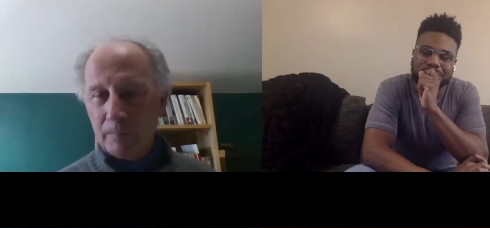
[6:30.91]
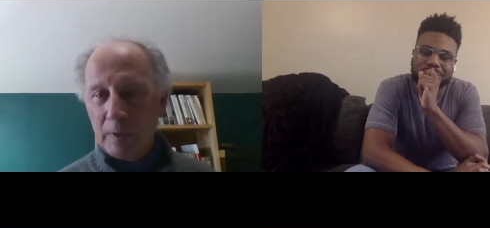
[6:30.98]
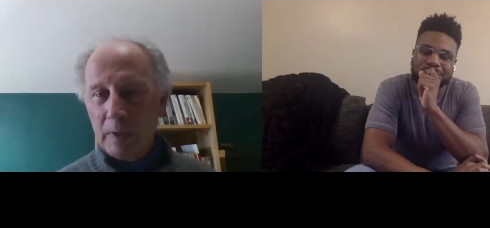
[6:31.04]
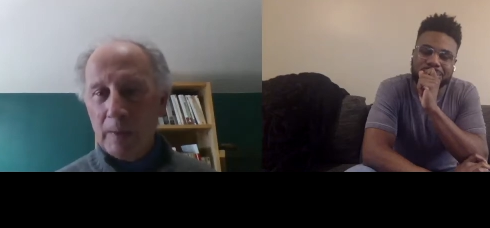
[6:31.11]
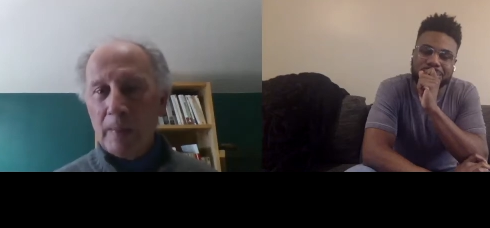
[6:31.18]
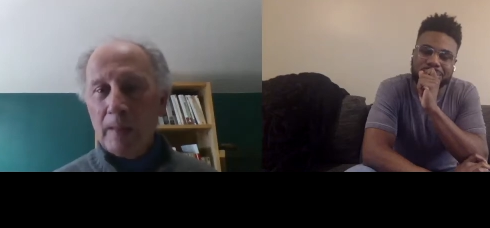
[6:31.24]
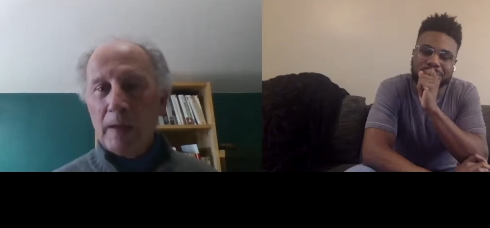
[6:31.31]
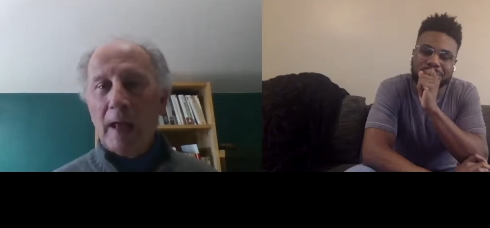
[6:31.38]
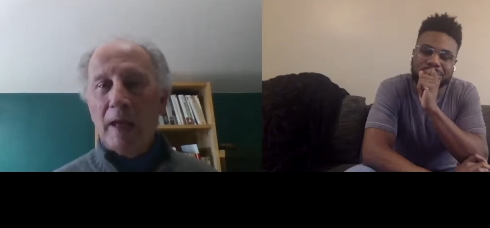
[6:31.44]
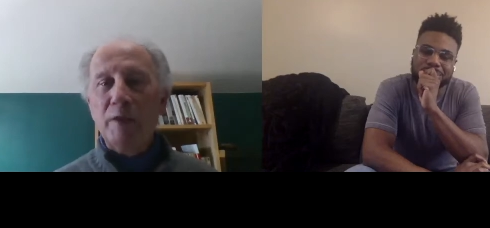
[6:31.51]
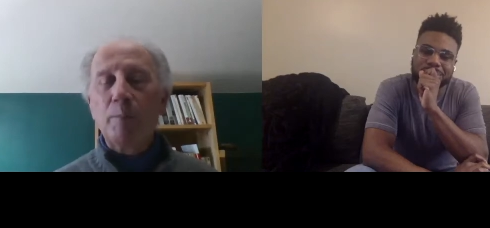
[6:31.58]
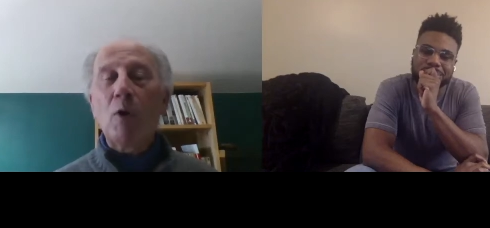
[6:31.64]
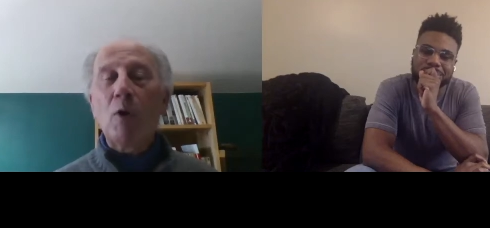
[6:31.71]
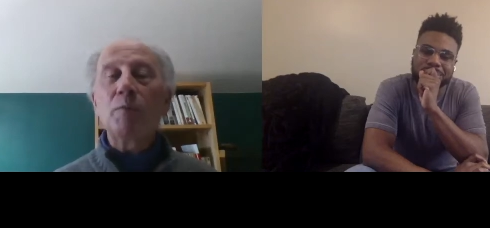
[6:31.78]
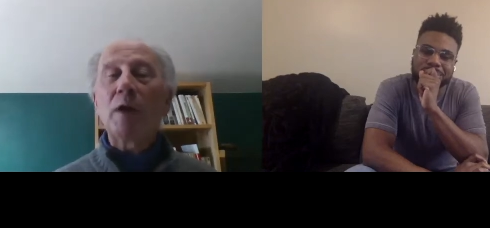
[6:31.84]
Speaker 1: Mm-hmm. And the
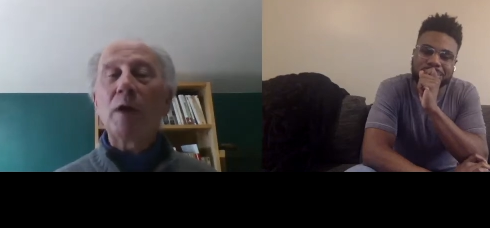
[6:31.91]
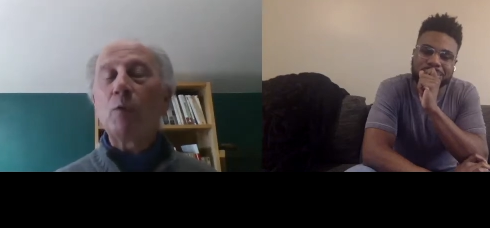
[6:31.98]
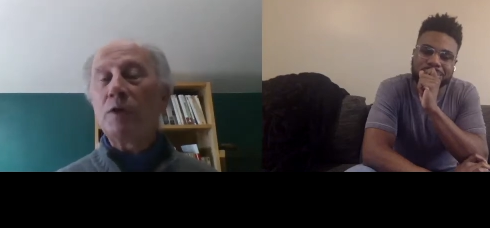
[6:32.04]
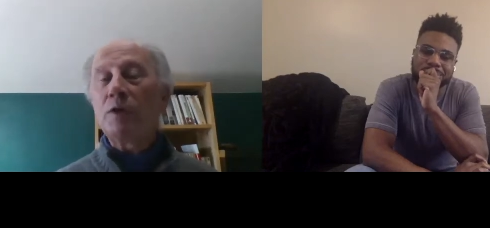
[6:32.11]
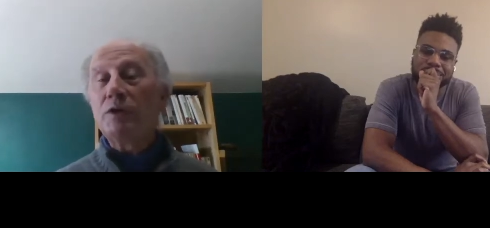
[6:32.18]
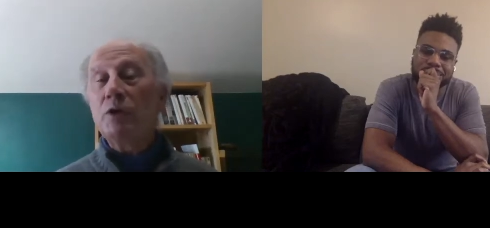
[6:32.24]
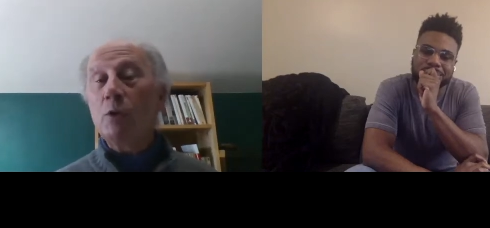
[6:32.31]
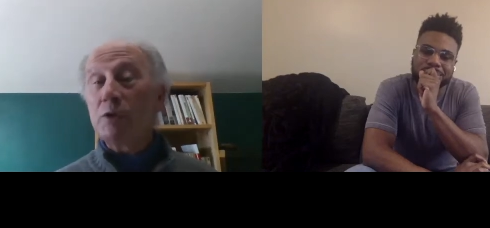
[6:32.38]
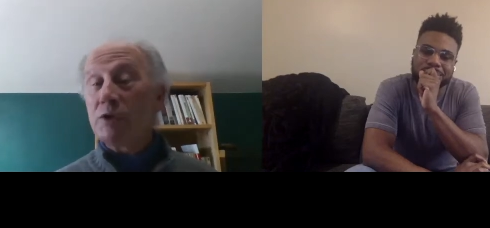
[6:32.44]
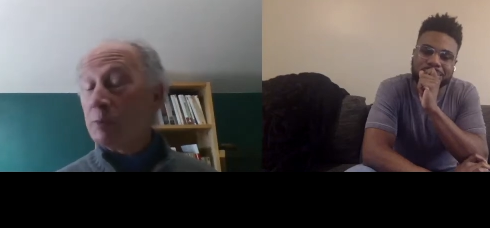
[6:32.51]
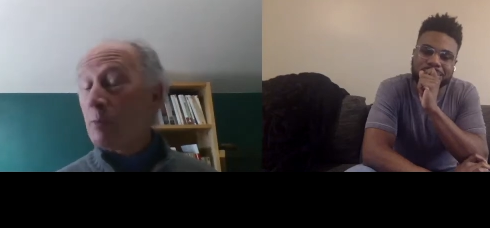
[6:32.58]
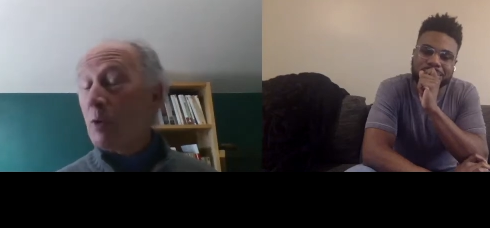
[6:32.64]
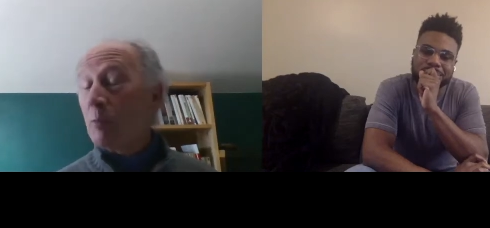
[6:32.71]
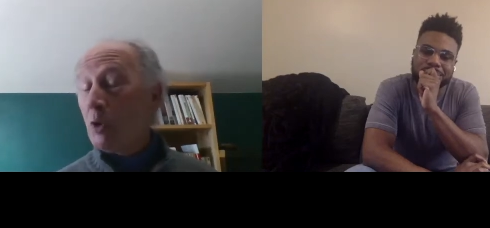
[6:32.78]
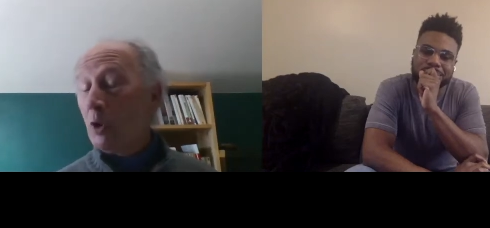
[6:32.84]
poem that I wanted to do was this
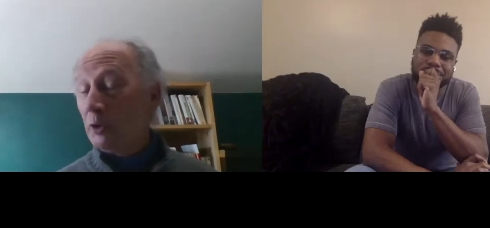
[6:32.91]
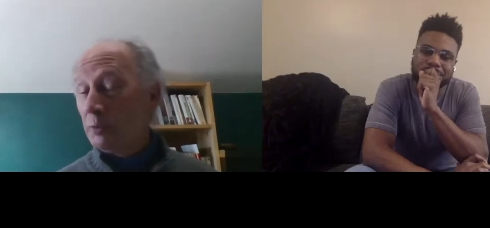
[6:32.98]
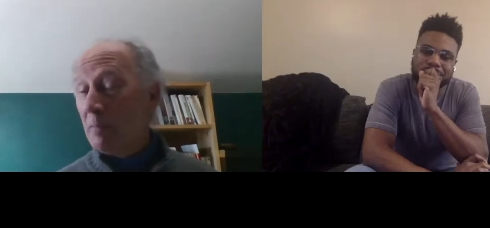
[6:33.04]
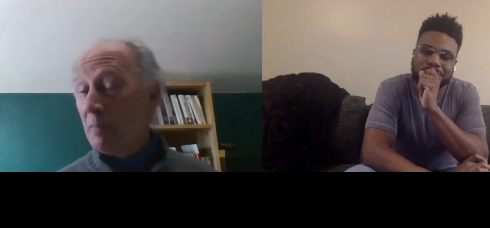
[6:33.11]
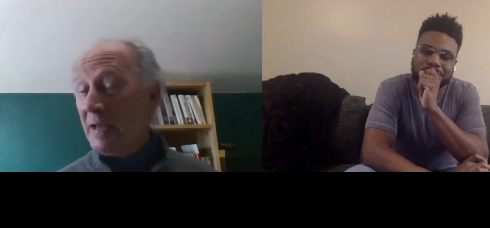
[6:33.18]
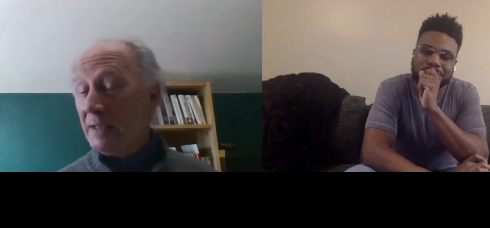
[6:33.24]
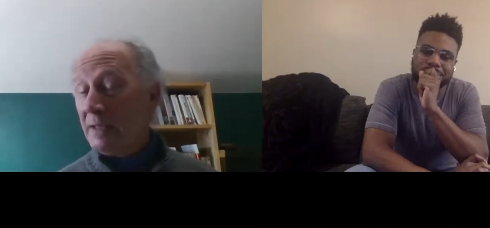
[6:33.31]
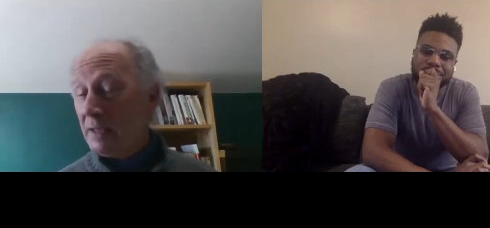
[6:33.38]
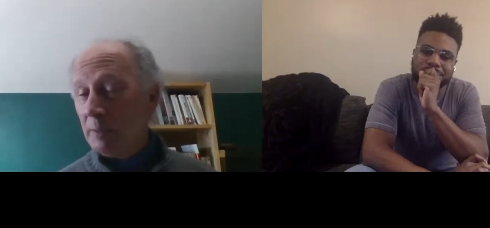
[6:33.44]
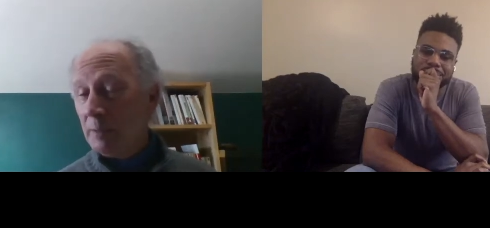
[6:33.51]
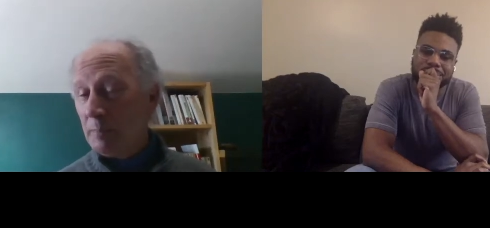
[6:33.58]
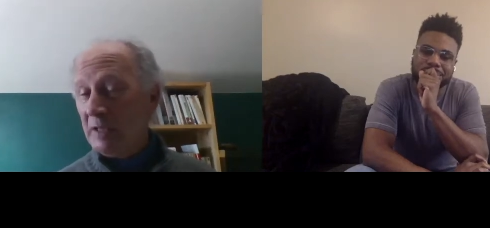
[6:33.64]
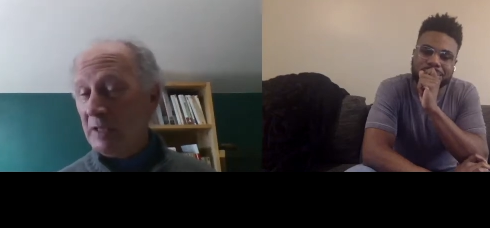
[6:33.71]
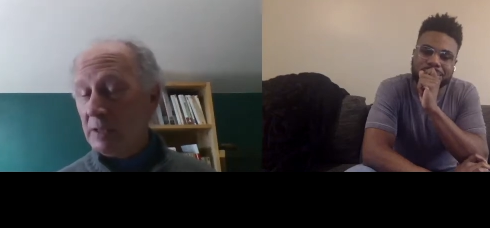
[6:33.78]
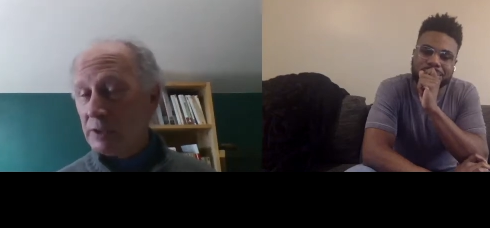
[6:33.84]
poem called Making
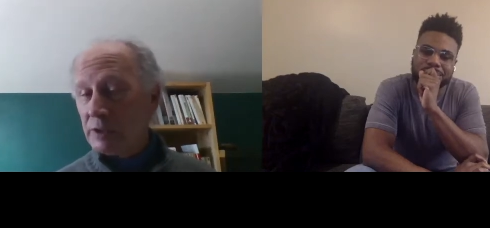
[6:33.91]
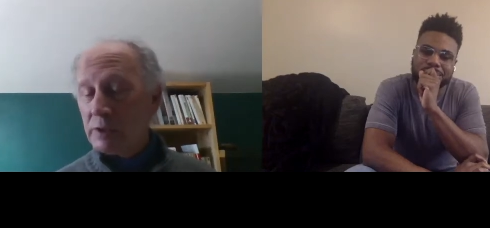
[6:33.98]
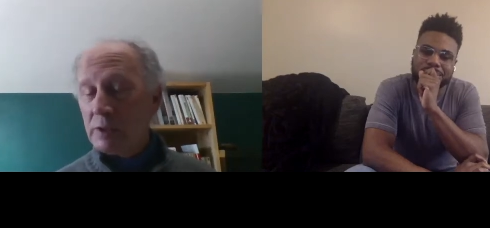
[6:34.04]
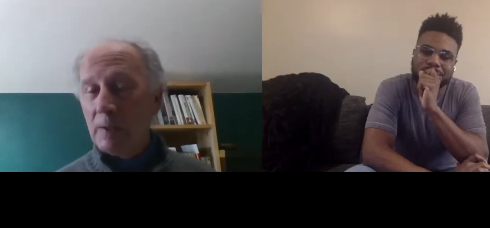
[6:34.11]
Peace